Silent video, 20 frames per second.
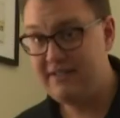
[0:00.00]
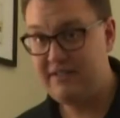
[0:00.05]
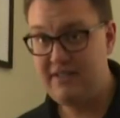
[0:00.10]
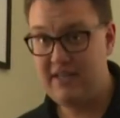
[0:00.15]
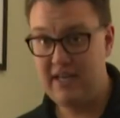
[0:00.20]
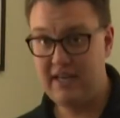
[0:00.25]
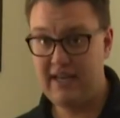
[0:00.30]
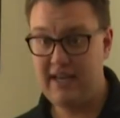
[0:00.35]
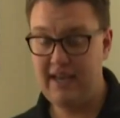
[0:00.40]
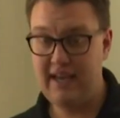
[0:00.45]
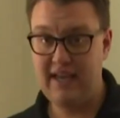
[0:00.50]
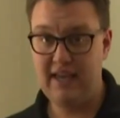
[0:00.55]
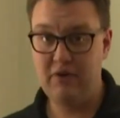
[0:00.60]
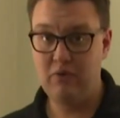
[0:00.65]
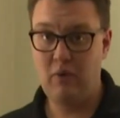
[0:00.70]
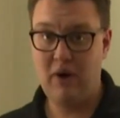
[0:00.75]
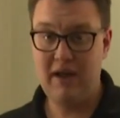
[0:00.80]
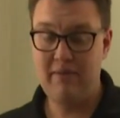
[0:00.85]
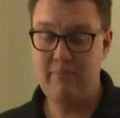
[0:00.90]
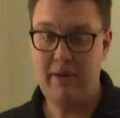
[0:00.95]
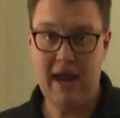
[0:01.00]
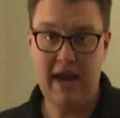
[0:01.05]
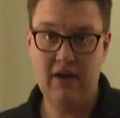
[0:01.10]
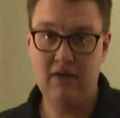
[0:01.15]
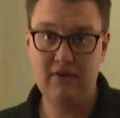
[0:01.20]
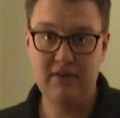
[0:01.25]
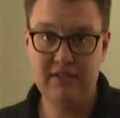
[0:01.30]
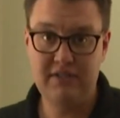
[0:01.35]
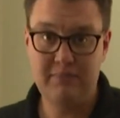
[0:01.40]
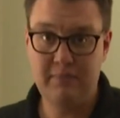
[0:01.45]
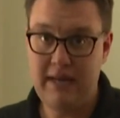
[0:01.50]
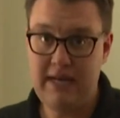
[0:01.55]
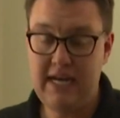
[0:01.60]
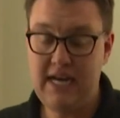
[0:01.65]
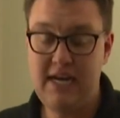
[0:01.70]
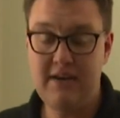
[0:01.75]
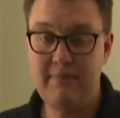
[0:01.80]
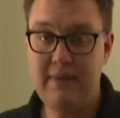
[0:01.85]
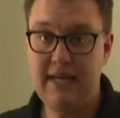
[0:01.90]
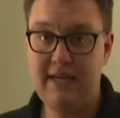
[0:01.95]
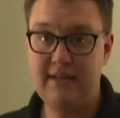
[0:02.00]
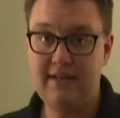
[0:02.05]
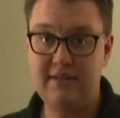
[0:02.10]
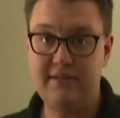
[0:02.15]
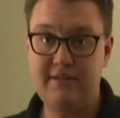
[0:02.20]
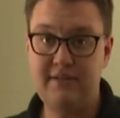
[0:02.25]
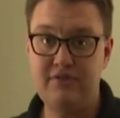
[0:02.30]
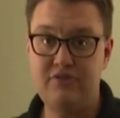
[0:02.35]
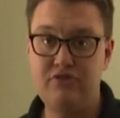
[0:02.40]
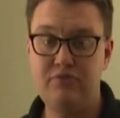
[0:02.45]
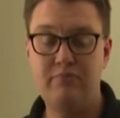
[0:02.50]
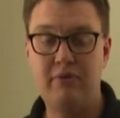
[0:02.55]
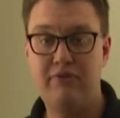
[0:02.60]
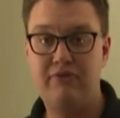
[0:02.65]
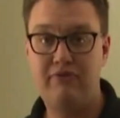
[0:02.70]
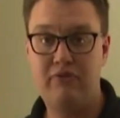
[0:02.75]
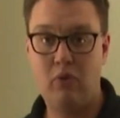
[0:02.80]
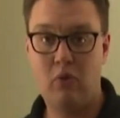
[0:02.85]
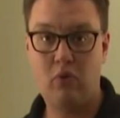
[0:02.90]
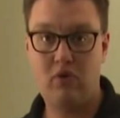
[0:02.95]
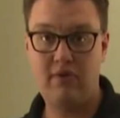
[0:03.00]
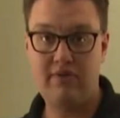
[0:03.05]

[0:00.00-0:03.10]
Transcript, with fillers: ticking in why parents may need to make a decision before